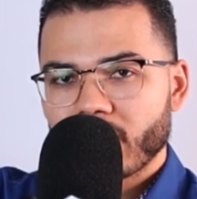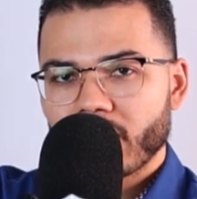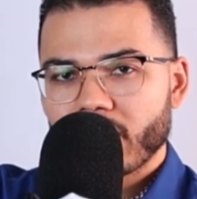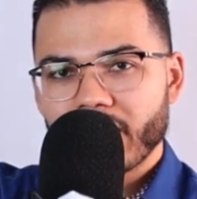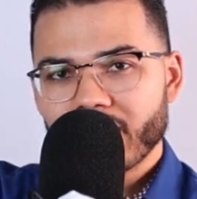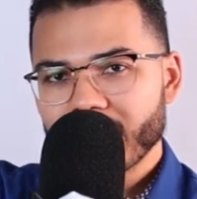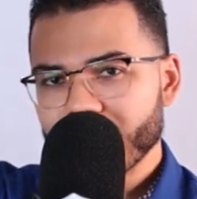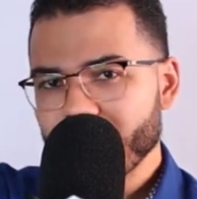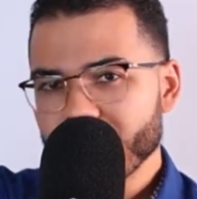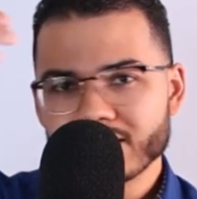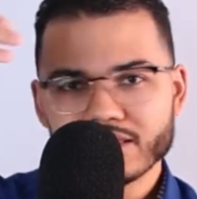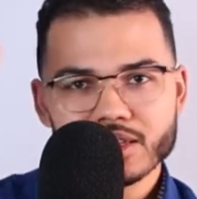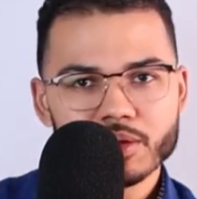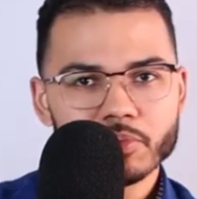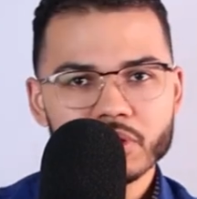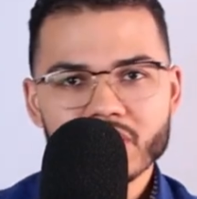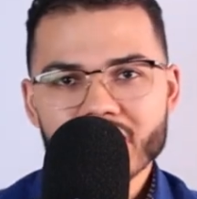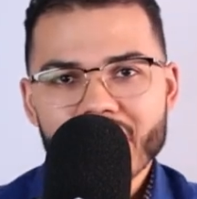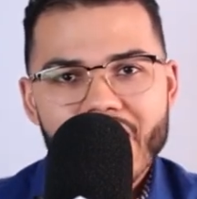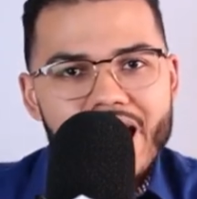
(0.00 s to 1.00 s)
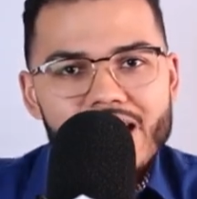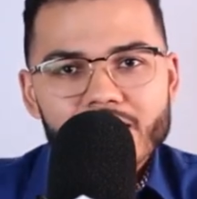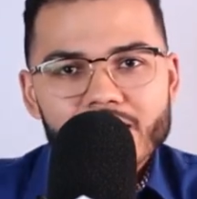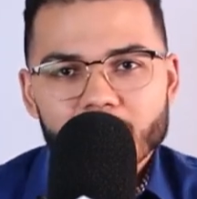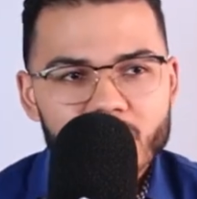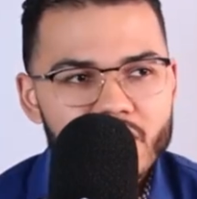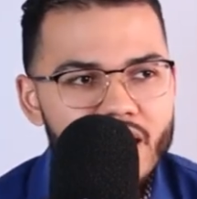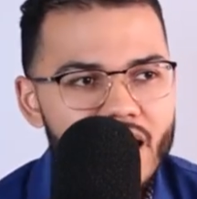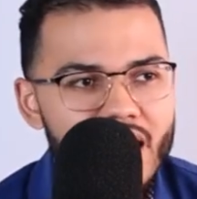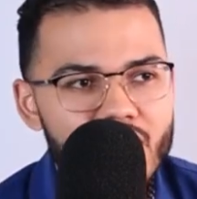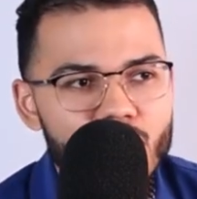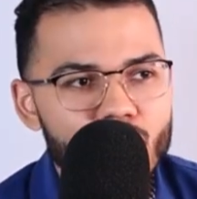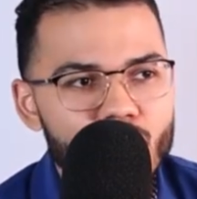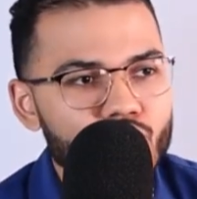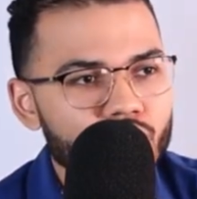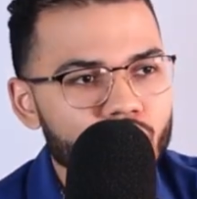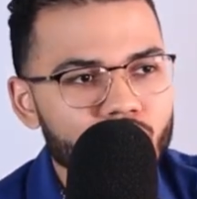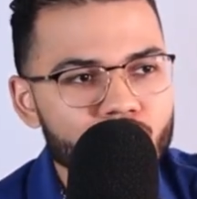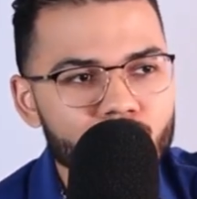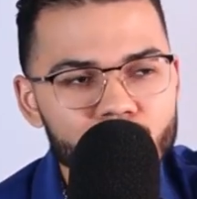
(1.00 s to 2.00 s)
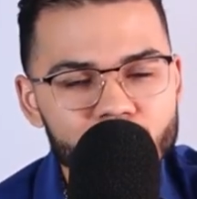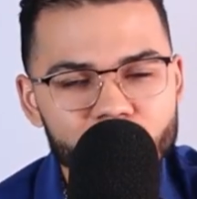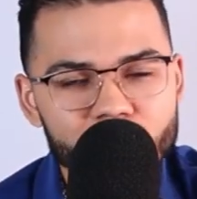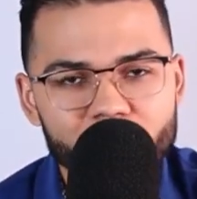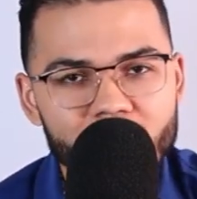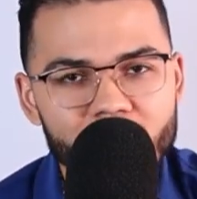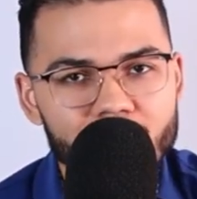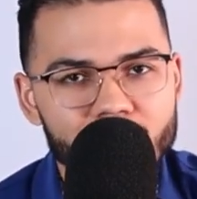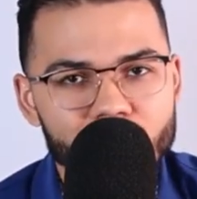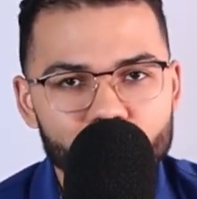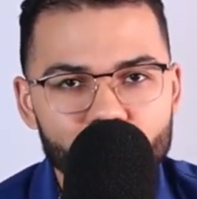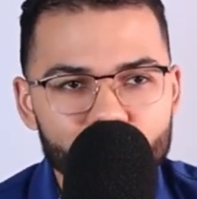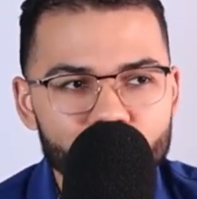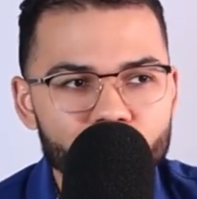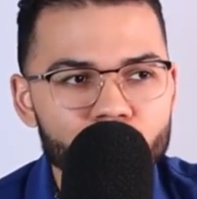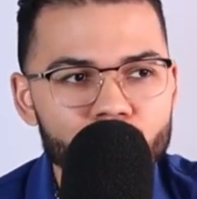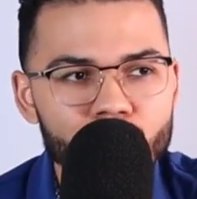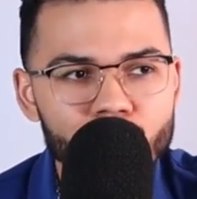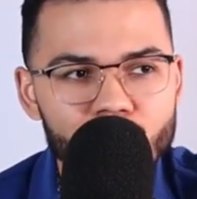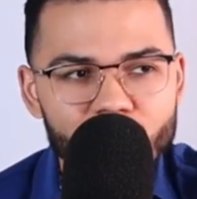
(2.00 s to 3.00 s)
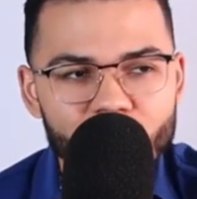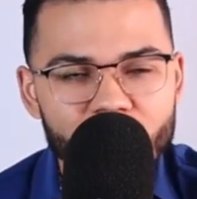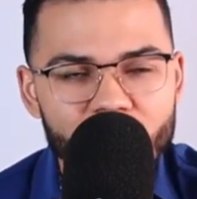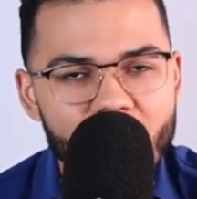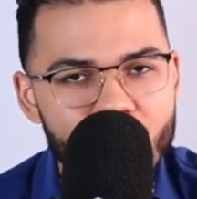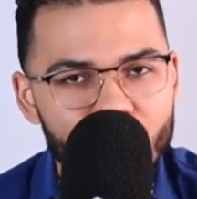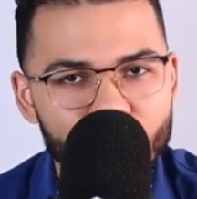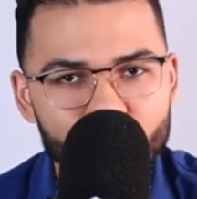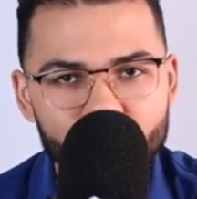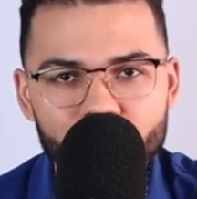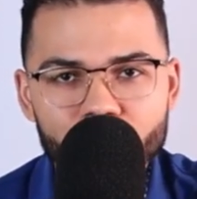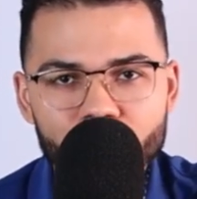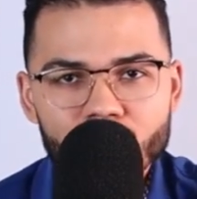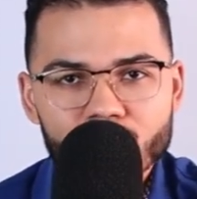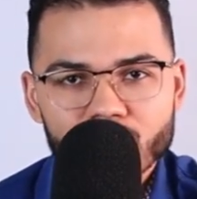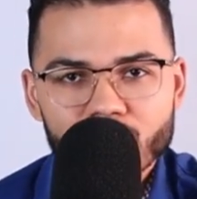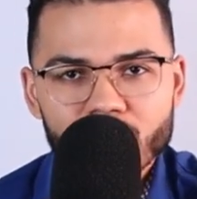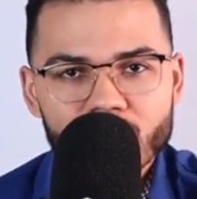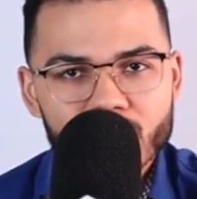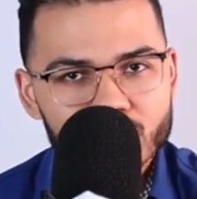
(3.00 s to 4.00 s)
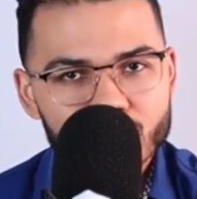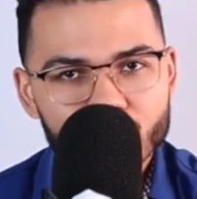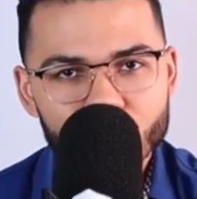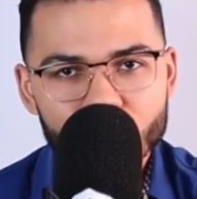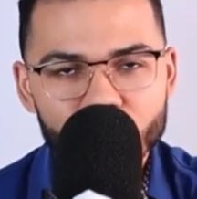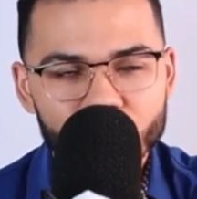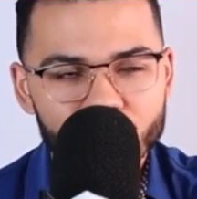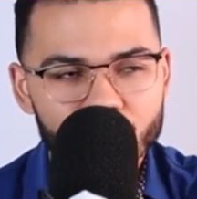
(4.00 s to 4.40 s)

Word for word: And they simply ask me, hey, who do you use for this? Who do you use for that? Who do you use for this? Who do you.